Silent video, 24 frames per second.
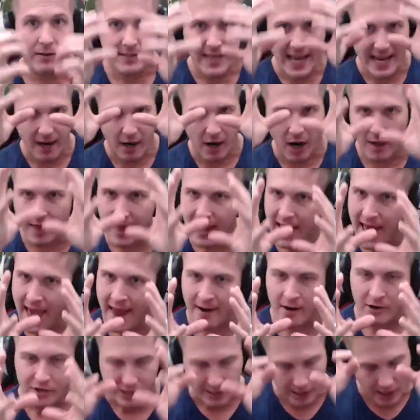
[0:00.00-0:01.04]
Take all that
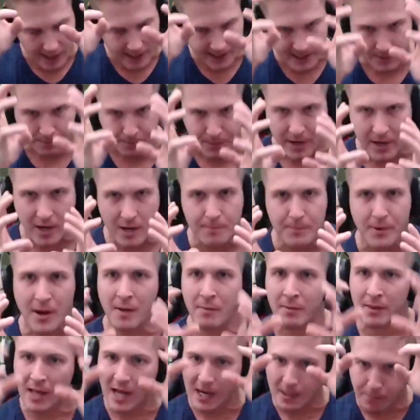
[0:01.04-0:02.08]
energy, all that spirit
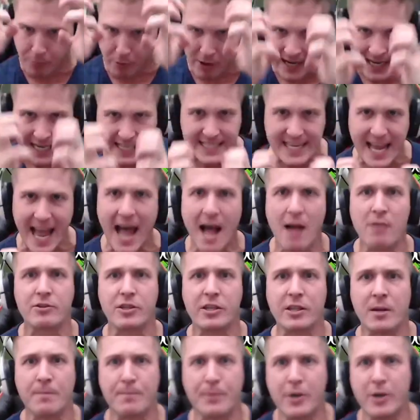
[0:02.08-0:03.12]
bomb luck, bring it down to
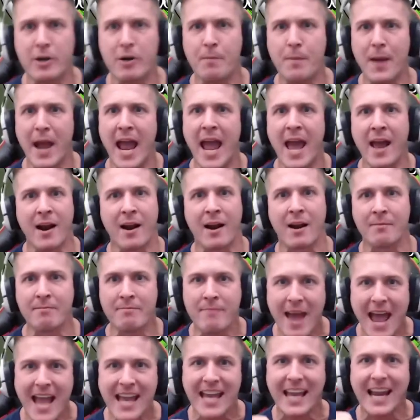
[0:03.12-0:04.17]
the boo banner.
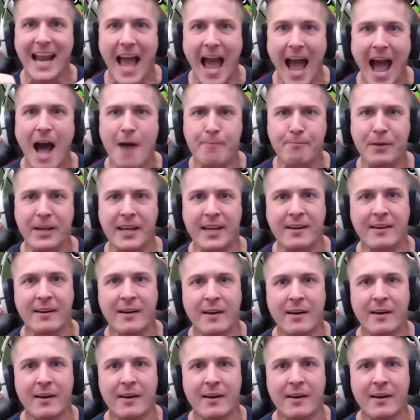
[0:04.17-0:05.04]
Make it happen